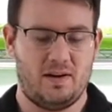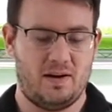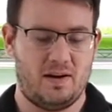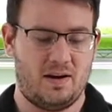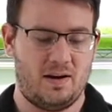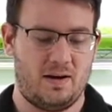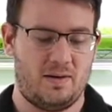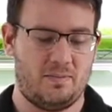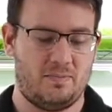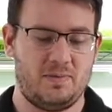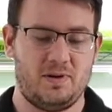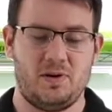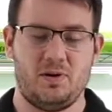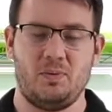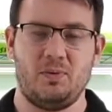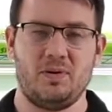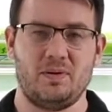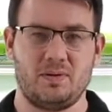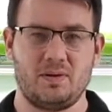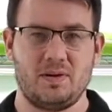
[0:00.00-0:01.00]
you know,
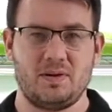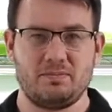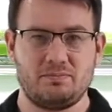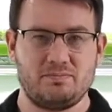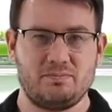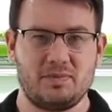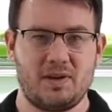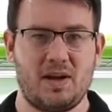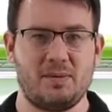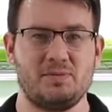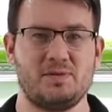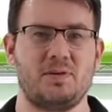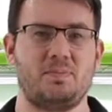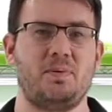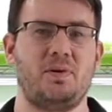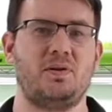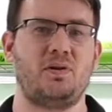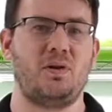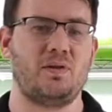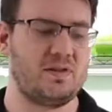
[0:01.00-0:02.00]
when it comes to
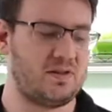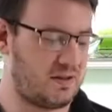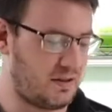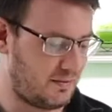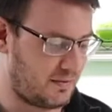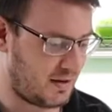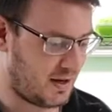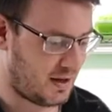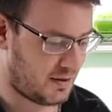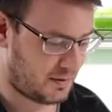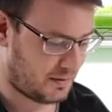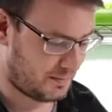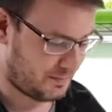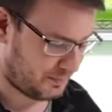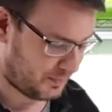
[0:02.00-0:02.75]
putting all this stuff together.